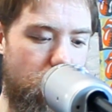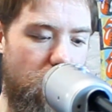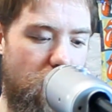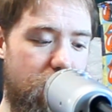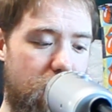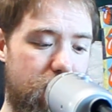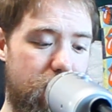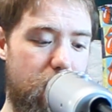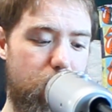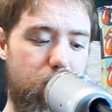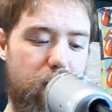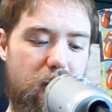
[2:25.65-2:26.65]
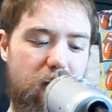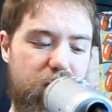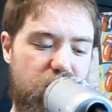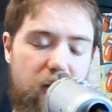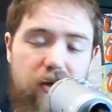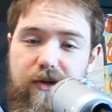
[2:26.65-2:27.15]
And then the new King of
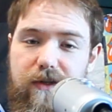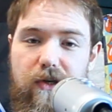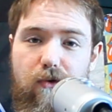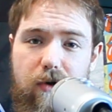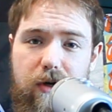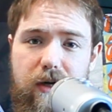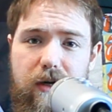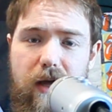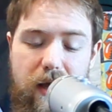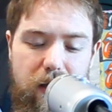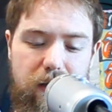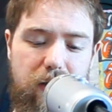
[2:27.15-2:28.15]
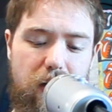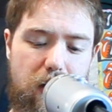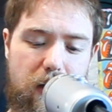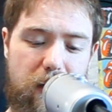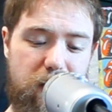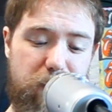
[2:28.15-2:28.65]
Change is the orca, and
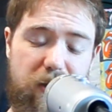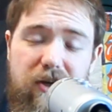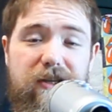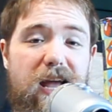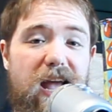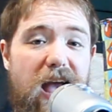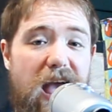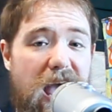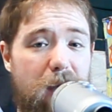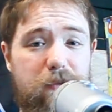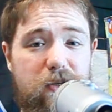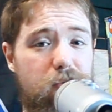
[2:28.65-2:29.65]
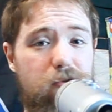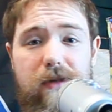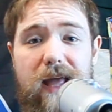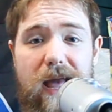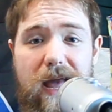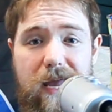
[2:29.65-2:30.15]
as much as I absolutely
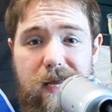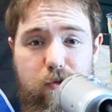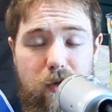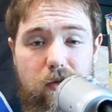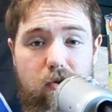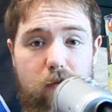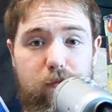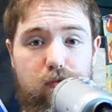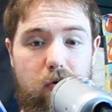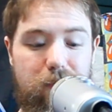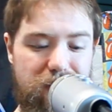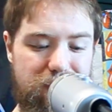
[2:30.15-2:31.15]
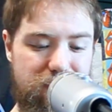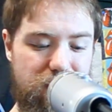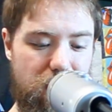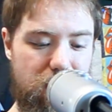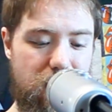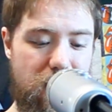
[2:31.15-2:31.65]
hate what global warming has
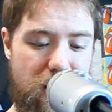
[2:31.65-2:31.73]
done,